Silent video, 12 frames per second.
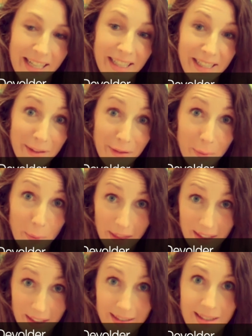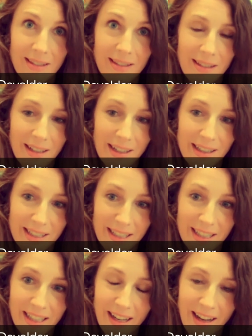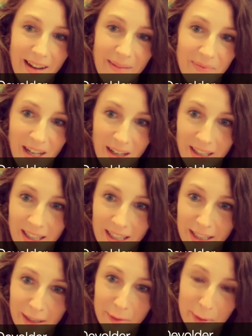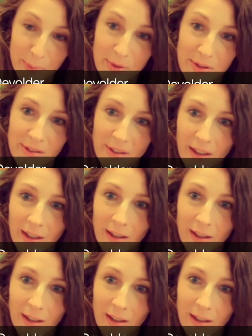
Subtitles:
And even within society, there are clearly groups